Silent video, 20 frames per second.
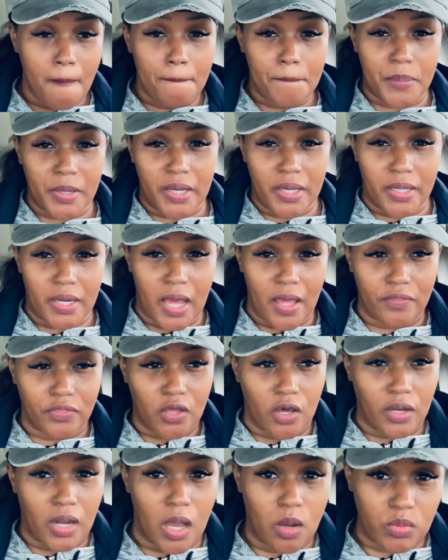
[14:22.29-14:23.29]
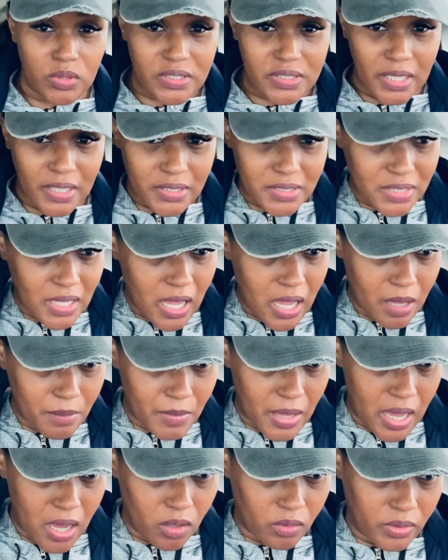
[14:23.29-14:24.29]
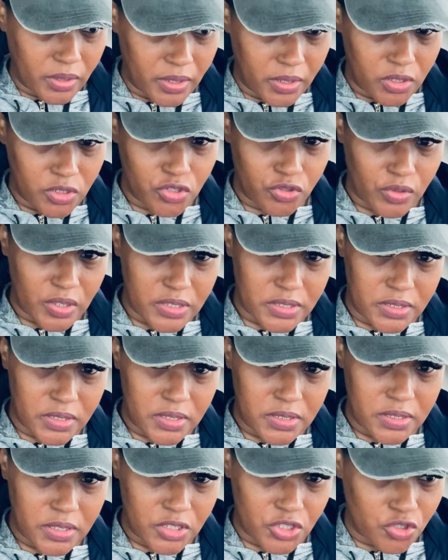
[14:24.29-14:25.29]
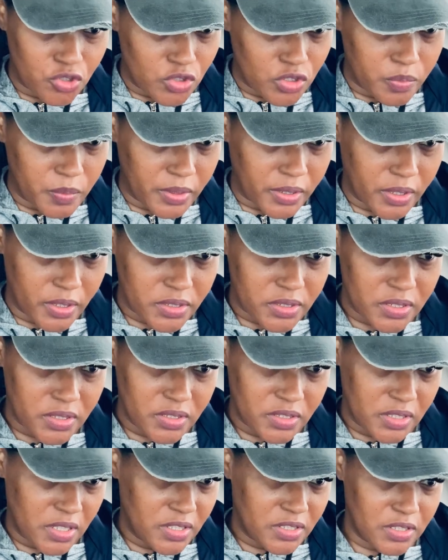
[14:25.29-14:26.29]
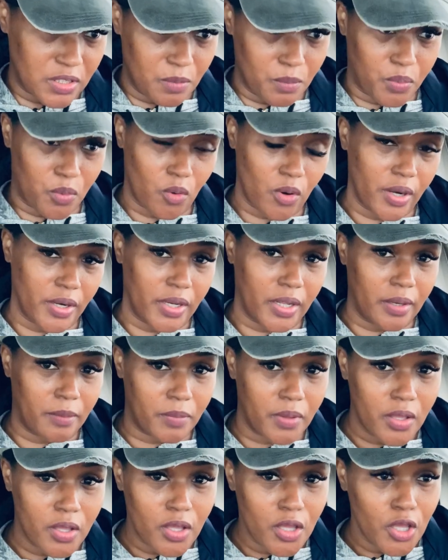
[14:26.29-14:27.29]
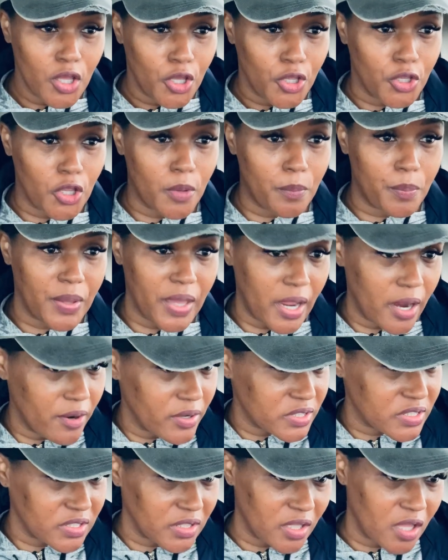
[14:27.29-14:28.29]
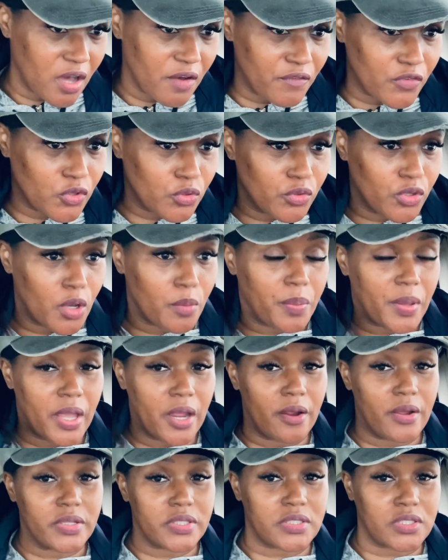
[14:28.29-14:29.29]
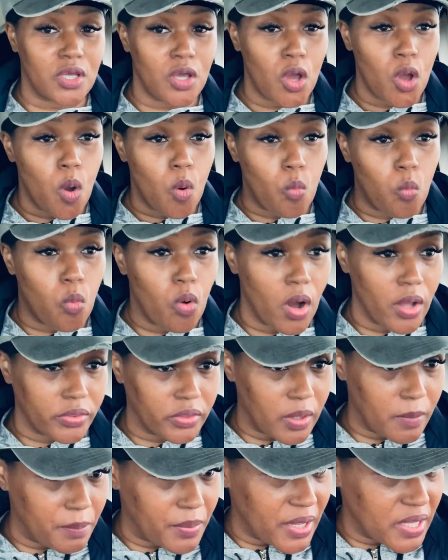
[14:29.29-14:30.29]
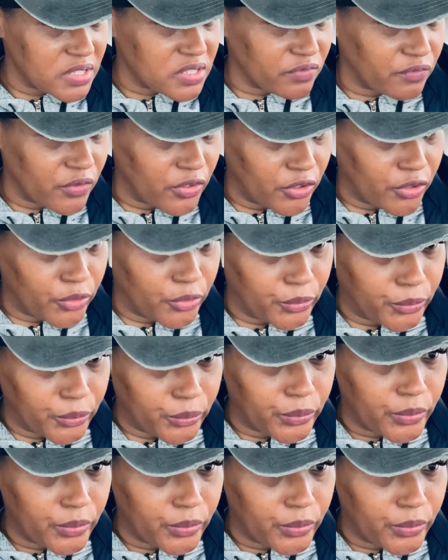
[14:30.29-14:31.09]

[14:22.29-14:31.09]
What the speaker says: But I thought I would take time out and address these issues because it's important. And your parents love you. Your parents want the best for you,